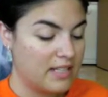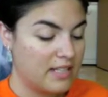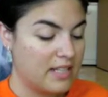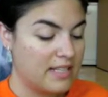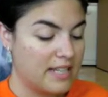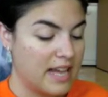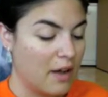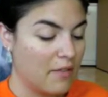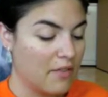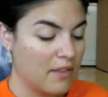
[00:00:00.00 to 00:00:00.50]
to
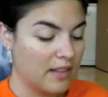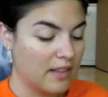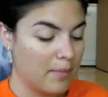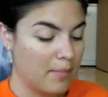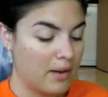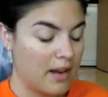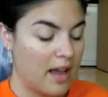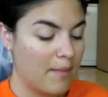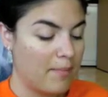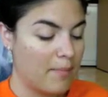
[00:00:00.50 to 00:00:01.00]
doubt the
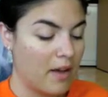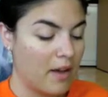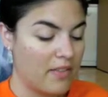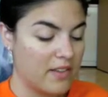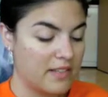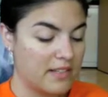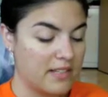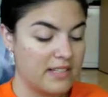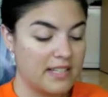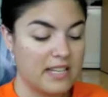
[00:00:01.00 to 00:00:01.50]
lipid
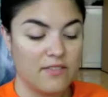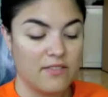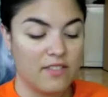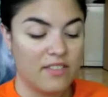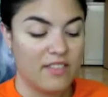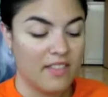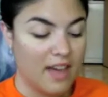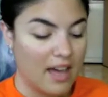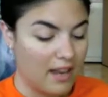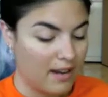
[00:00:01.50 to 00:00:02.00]
hypothesis
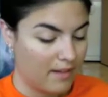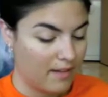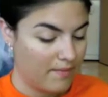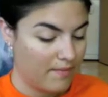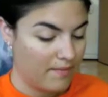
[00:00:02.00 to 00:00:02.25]
even then.